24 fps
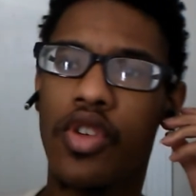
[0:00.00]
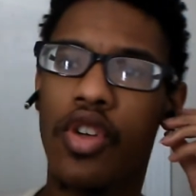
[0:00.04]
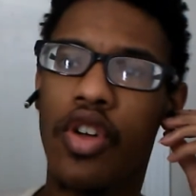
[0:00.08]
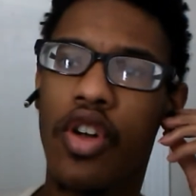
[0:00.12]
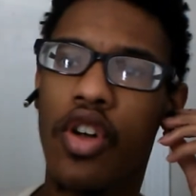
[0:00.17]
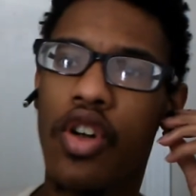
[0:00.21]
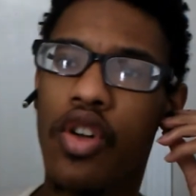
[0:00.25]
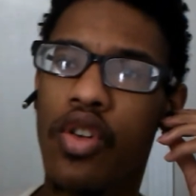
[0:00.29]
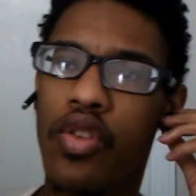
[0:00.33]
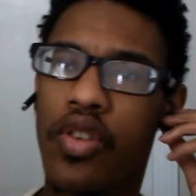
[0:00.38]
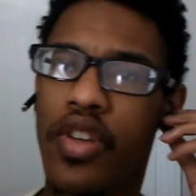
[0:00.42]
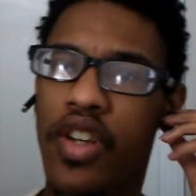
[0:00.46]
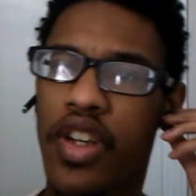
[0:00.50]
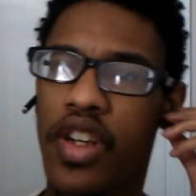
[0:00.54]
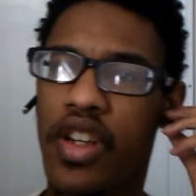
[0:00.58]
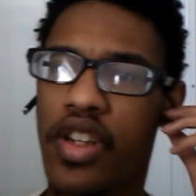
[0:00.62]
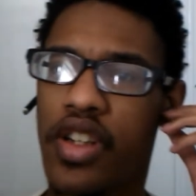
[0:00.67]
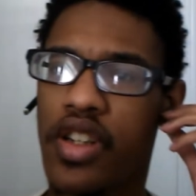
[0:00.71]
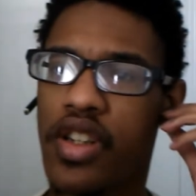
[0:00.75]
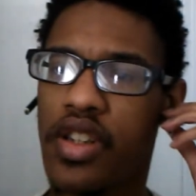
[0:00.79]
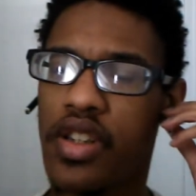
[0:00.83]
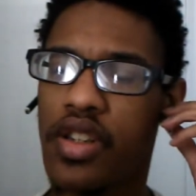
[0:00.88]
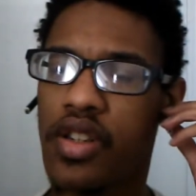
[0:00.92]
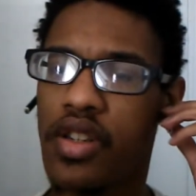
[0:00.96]

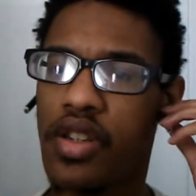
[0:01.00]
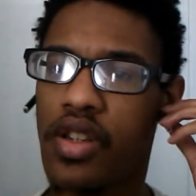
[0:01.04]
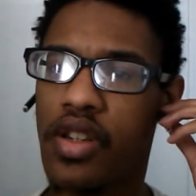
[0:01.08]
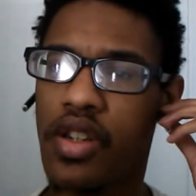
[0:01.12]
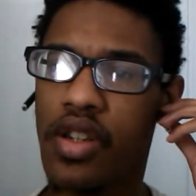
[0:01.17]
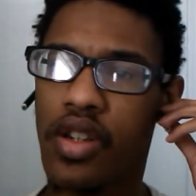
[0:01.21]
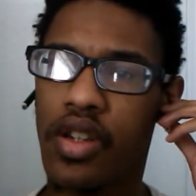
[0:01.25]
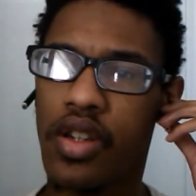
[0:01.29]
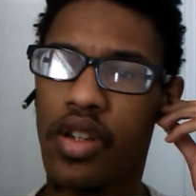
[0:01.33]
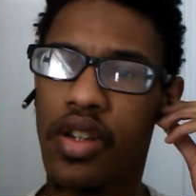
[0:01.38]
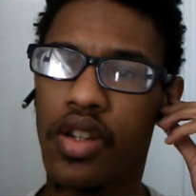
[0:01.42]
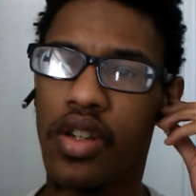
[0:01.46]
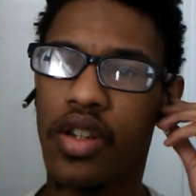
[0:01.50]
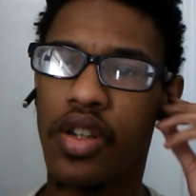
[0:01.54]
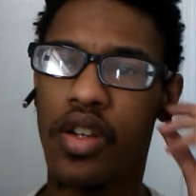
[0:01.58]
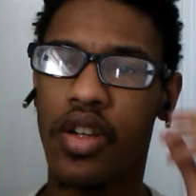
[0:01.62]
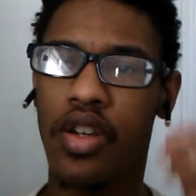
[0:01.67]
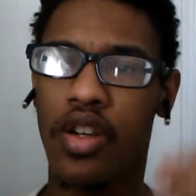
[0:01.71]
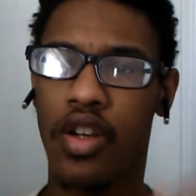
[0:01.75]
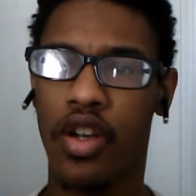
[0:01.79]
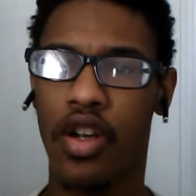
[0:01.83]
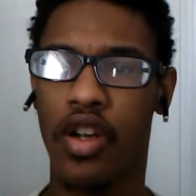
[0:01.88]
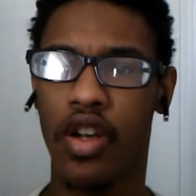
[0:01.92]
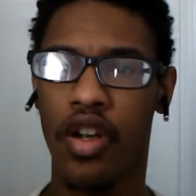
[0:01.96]
okay,
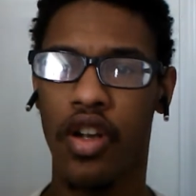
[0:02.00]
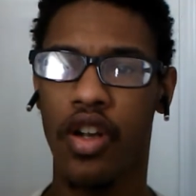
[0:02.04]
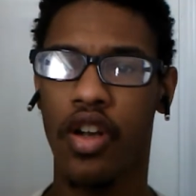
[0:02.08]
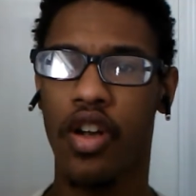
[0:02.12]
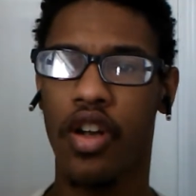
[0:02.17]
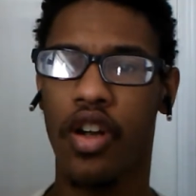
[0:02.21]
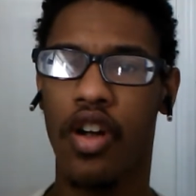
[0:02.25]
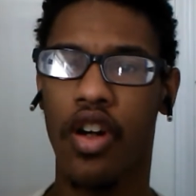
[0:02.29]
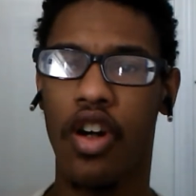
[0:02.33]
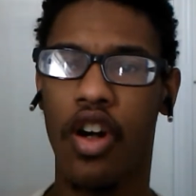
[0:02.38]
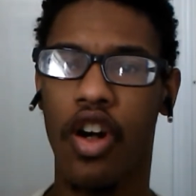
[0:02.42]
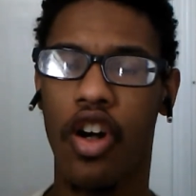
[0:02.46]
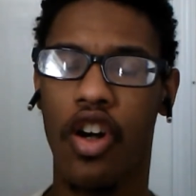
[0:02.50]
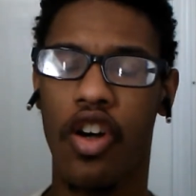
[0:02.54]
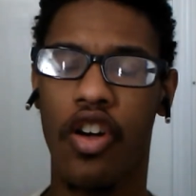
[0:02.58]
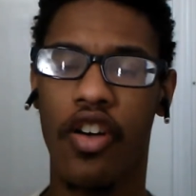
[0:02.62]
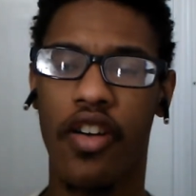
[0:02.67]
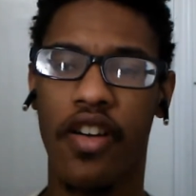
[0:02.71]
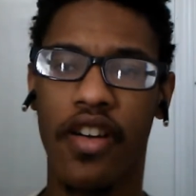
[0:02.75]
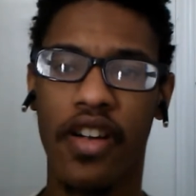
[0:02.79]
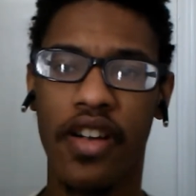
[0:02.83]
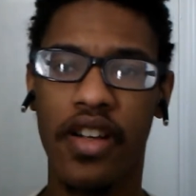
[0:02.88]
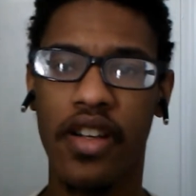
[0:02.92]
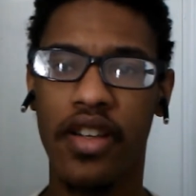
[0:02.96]

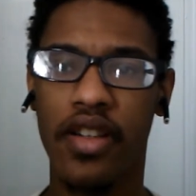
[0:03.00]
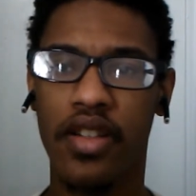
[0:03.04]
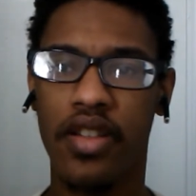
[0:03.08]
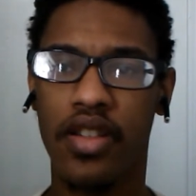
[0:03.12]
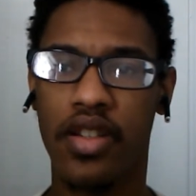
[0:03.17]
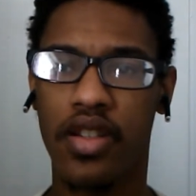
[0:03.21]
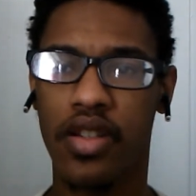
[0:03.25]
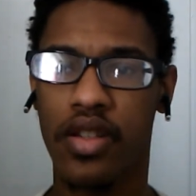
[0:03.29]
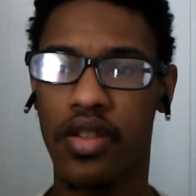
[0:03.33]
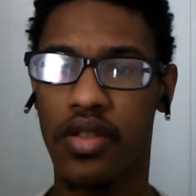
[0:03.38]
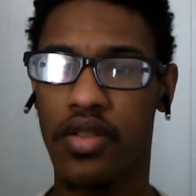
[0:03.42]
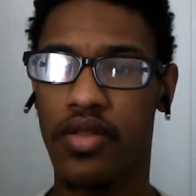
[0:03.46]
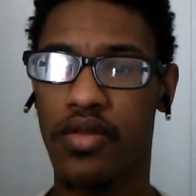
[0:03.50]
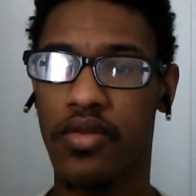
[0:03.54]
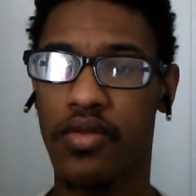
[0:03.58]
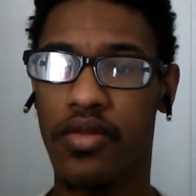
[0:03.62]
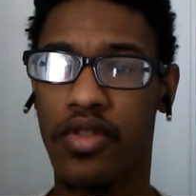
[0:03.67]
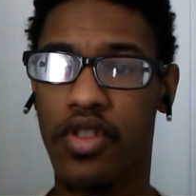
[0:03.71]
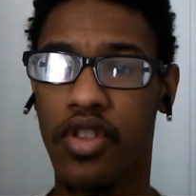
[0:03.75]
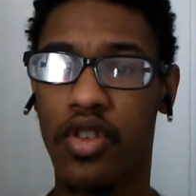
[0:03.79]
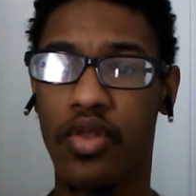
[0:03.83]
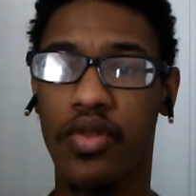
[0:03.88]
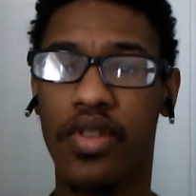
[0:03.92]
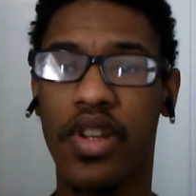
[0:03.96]
alright,
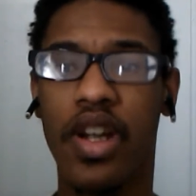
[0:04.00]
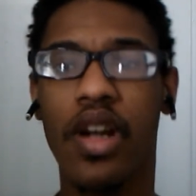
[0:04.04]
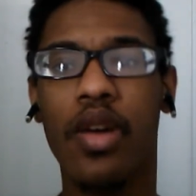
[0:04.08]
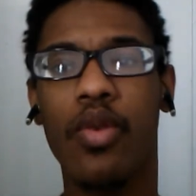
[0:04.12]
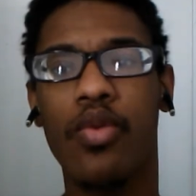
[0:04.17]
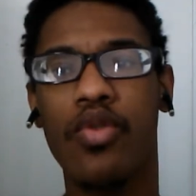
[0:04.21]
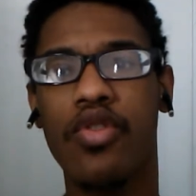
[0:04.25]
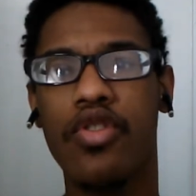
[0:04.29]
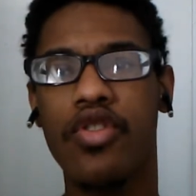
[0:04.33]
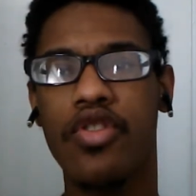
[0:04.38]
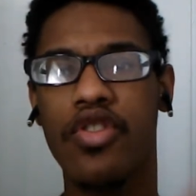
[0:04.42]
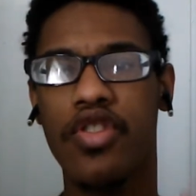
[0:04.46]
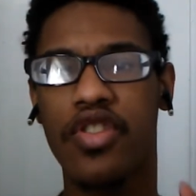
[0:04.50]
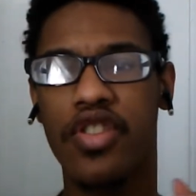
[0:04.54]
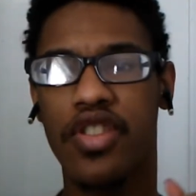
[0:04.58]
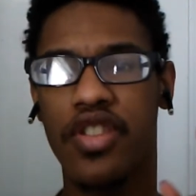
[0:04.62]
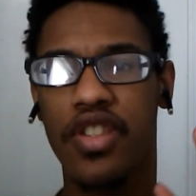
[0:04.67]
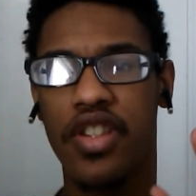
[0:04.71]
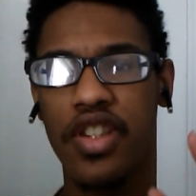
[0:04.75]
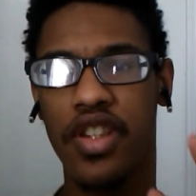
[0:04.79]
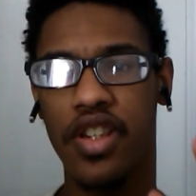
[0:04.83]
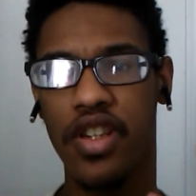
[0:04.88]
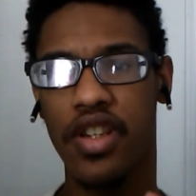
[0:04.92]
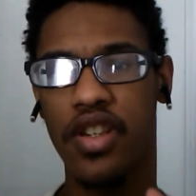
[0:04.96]
so that
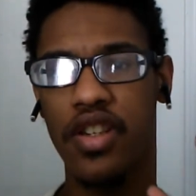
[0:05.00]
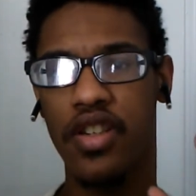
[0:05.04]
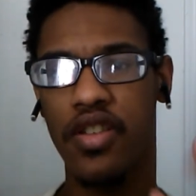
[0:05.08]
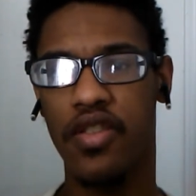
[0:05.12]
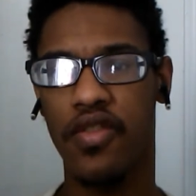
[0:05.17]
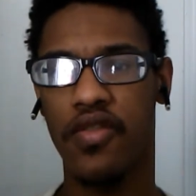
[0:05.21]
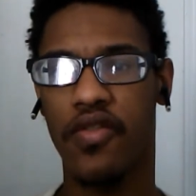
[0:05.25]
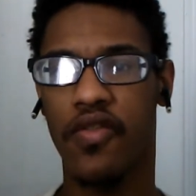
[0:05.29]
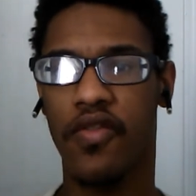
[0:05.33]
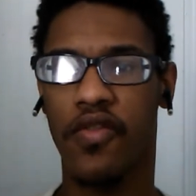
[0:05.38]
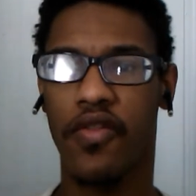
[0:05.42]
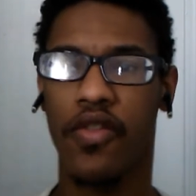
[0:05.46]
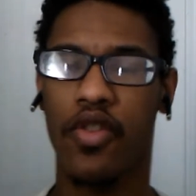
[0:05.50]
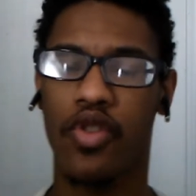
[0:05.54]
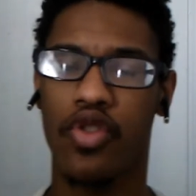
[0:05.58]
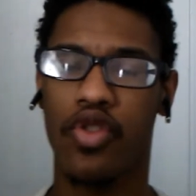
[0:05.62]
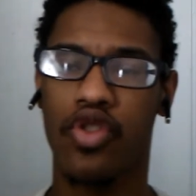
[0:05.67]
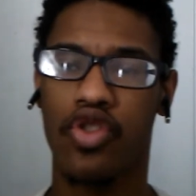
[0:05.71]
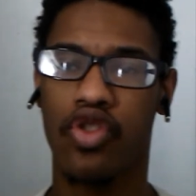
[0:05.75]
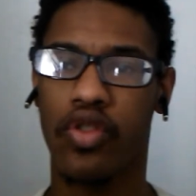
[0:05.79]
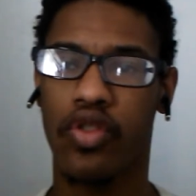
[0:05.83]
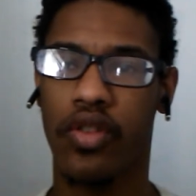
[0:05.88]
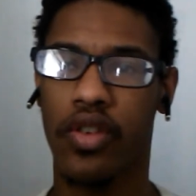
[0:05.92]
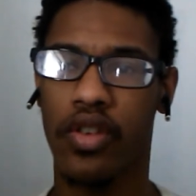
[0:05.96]
was the
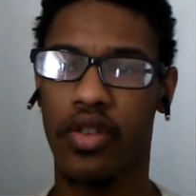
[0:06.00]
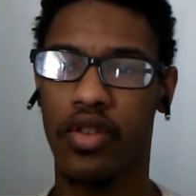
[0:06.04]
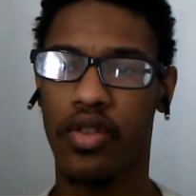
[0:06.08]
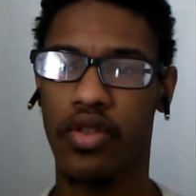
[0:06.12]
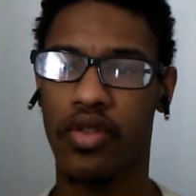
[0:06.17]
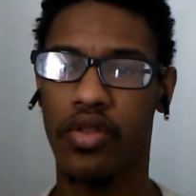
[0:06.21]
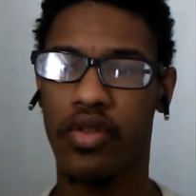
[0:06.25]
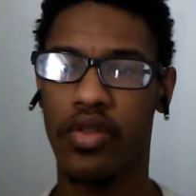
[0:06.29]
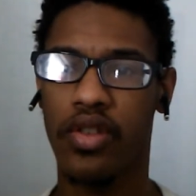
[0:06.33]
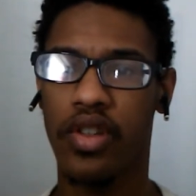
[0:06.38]
first trailer.